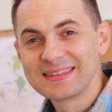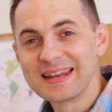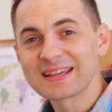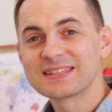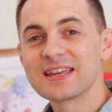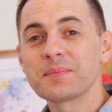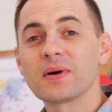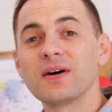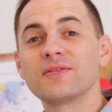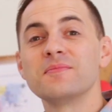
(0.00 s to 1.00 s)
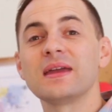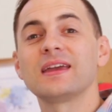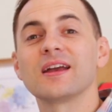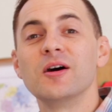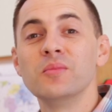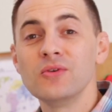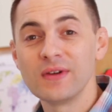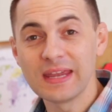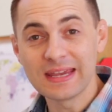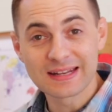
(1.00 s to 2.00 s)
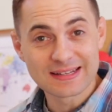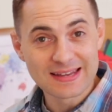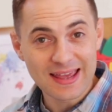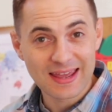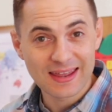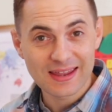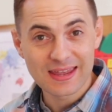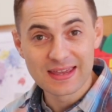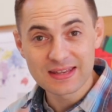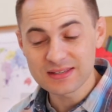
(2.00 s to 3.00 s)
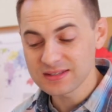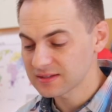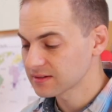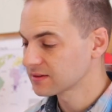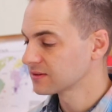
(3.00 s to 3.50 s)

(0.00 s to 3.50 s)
The next step of making a movie in a day is